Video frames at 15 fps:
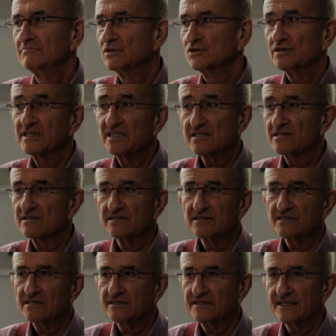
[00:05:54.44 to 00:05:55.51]

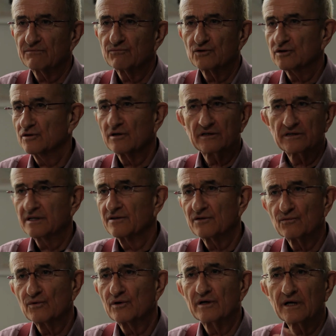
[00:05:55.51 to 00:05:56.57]
reasons that were not in the
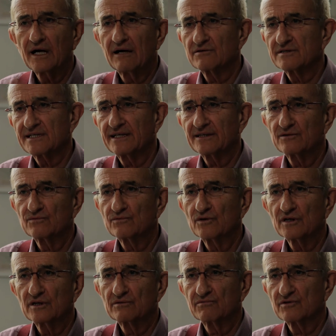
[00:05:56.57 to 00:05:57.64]
work, outside the
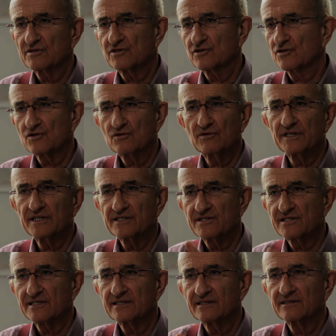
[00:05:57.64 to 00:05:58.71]
work. It was just
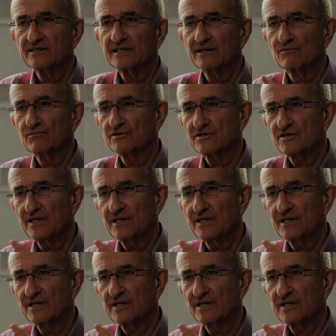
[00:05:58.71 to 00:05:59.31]
coincident, it was